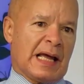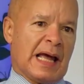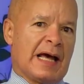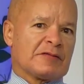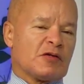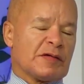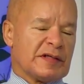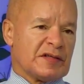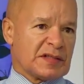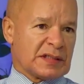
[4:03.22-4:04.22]
has already
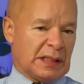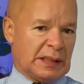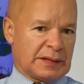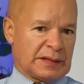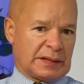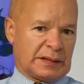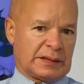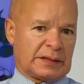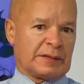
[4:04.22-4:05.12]
started,